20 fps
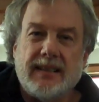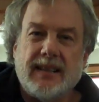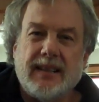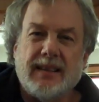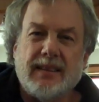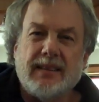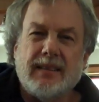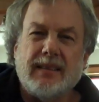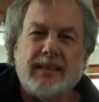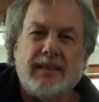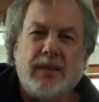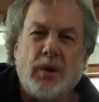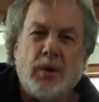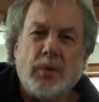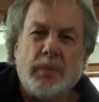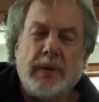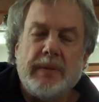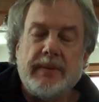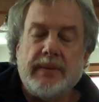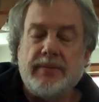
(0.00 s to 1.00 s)
till,
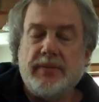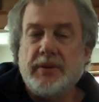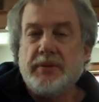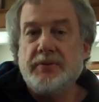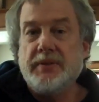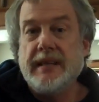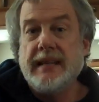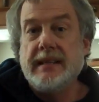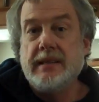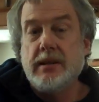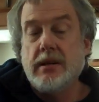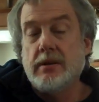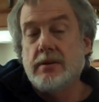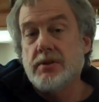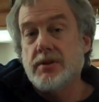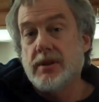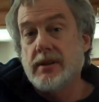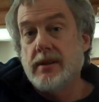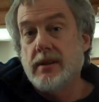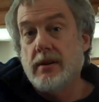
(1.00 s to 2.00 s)
maybe 15
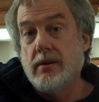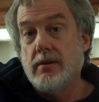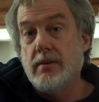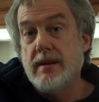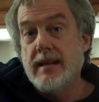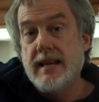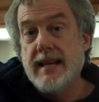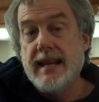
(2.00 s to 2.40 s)
years ago.